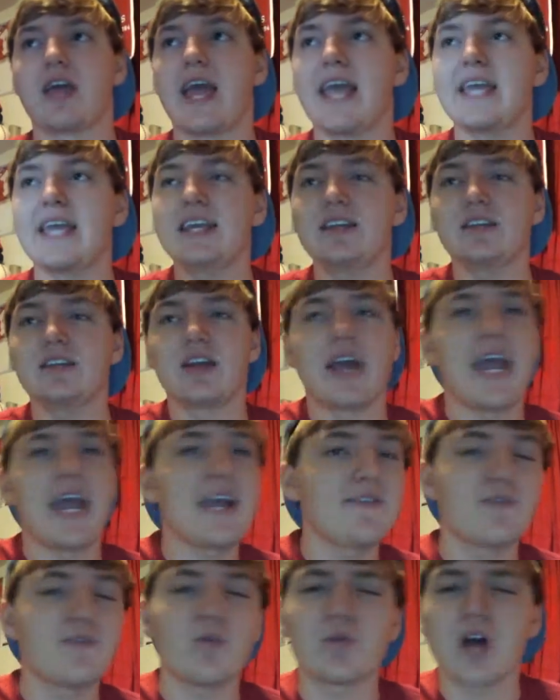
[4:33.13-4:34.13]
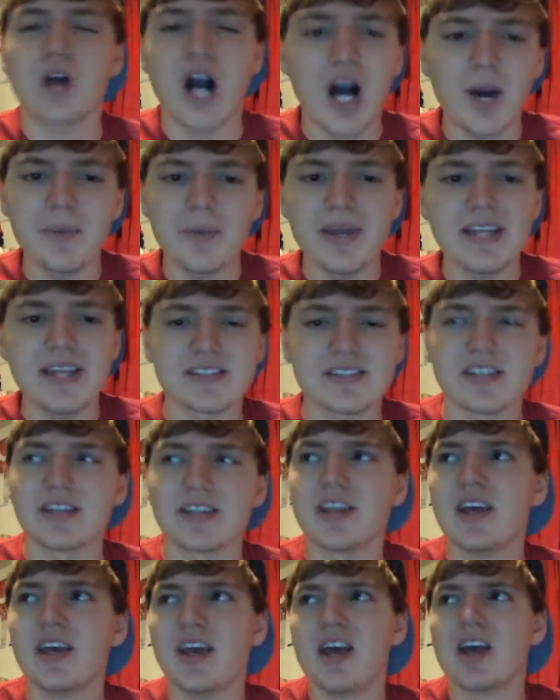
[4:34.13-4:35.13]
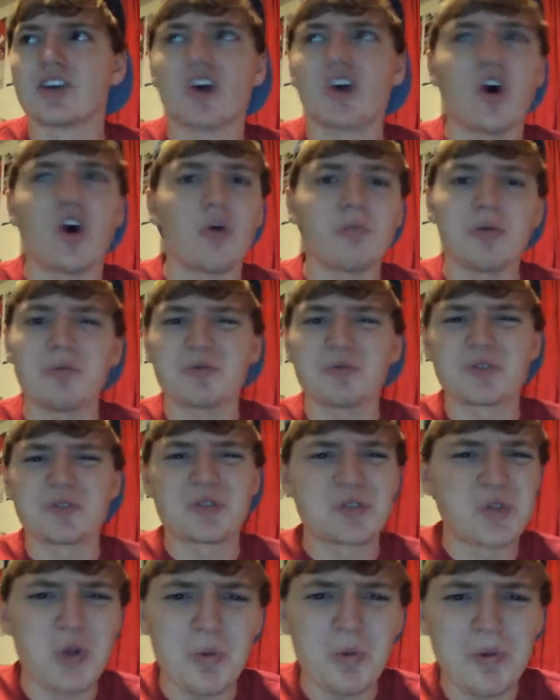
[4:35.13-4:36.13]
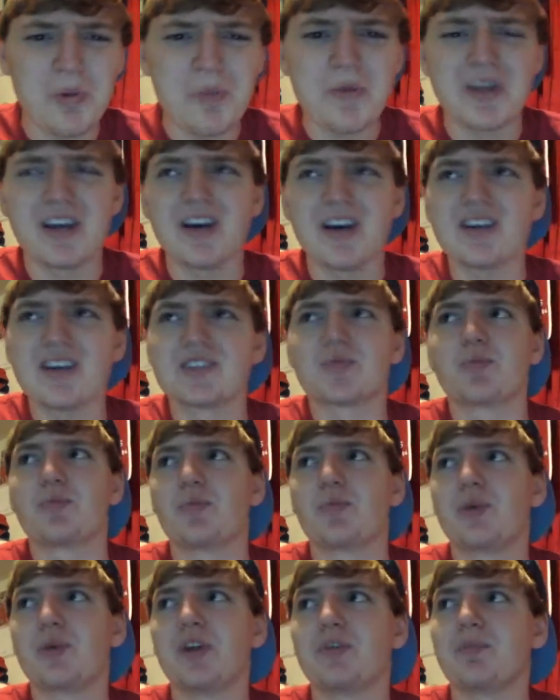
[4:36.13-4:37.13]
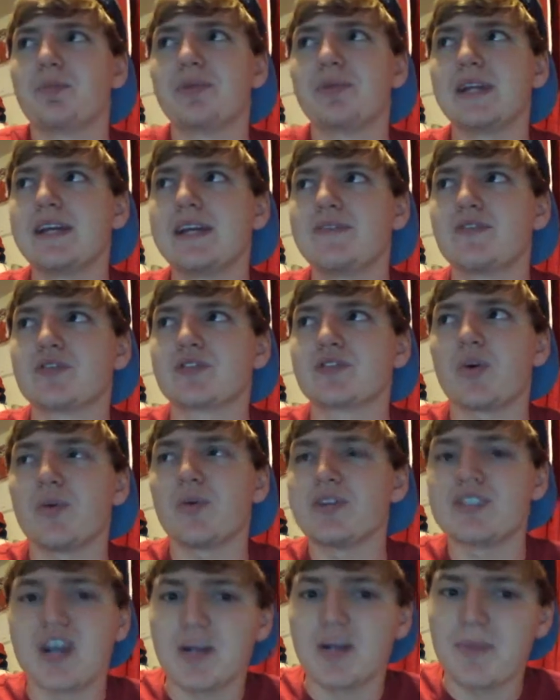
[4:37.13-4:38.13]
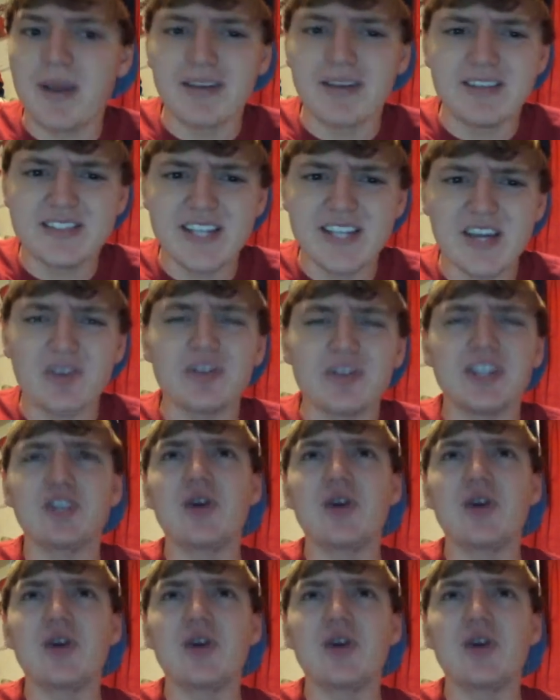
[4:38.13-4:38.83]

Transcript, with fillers: hate hateful comments and calling people stupid because we believe there's only Johnny Manziel.